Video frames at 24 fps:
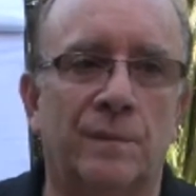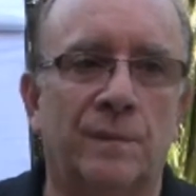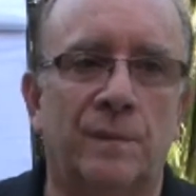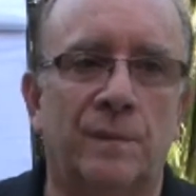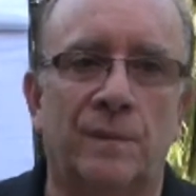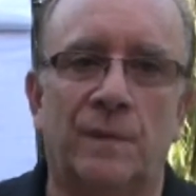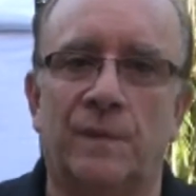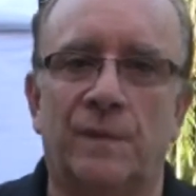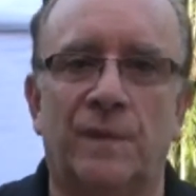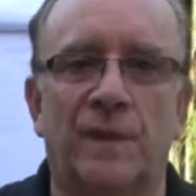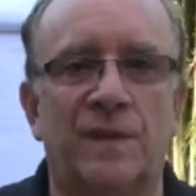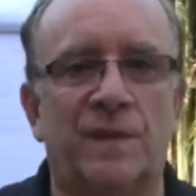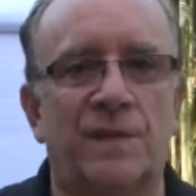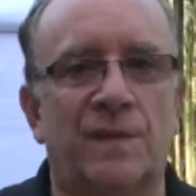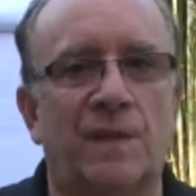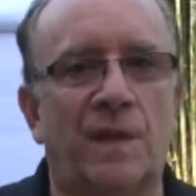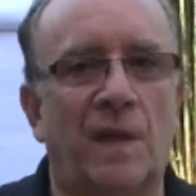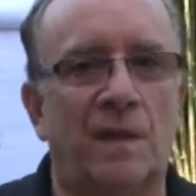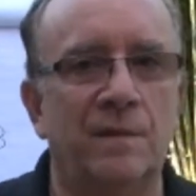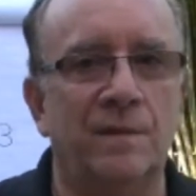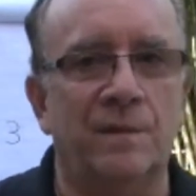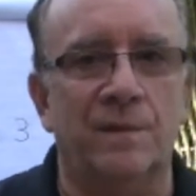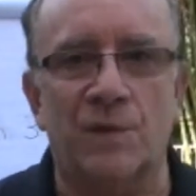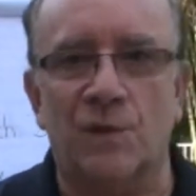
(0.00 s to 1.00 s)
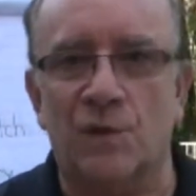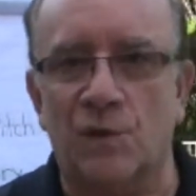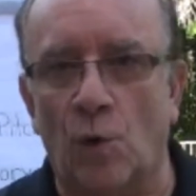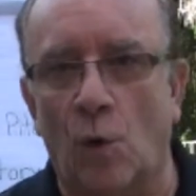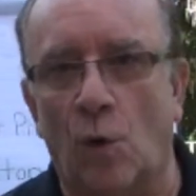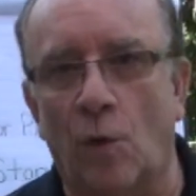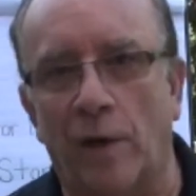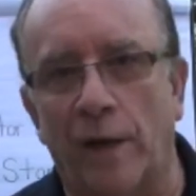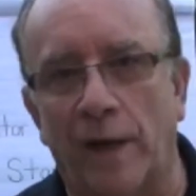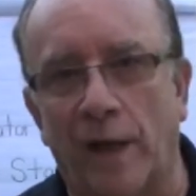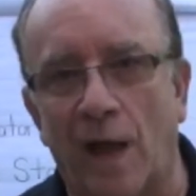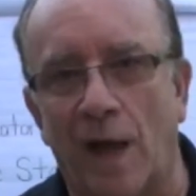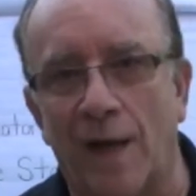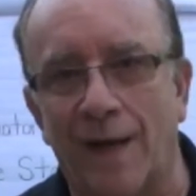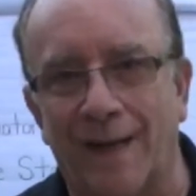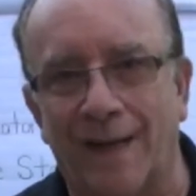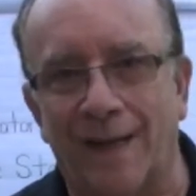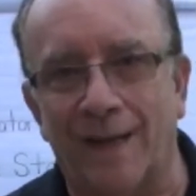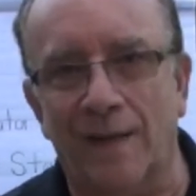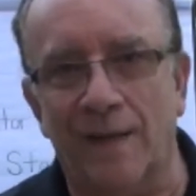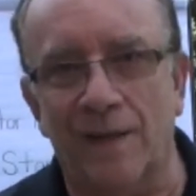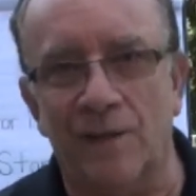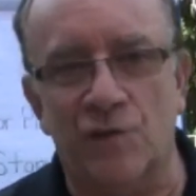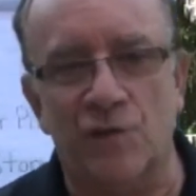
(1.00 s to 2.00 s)
this story kind of
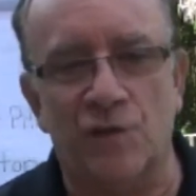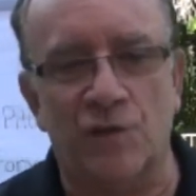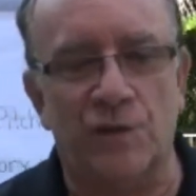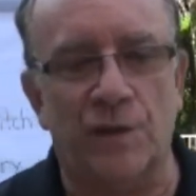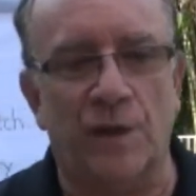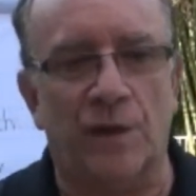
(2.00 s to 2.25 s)
clinched